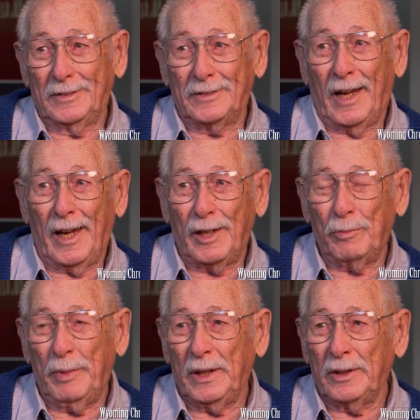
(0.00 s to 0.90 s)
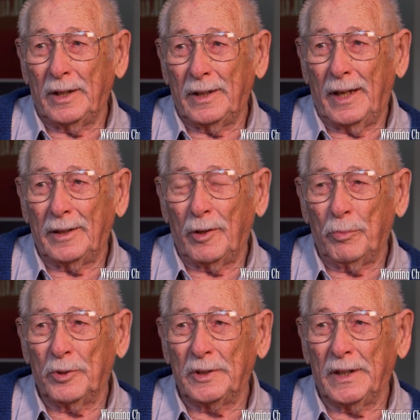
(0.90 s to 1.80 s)
9 billion that they're
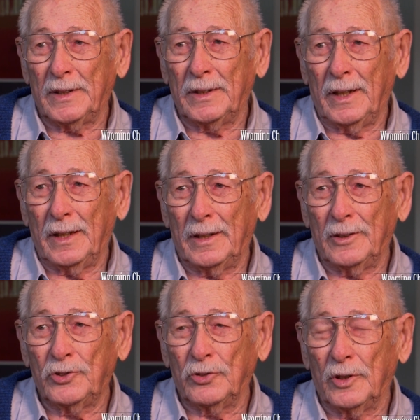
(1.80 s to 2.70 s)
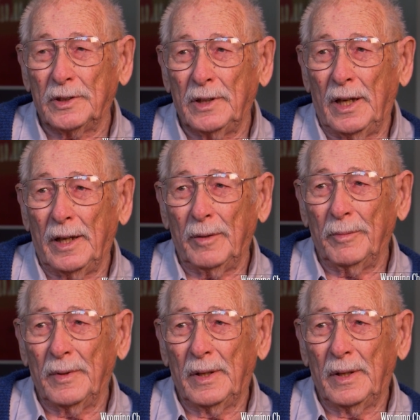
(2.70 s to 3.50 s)
predicting in a short time.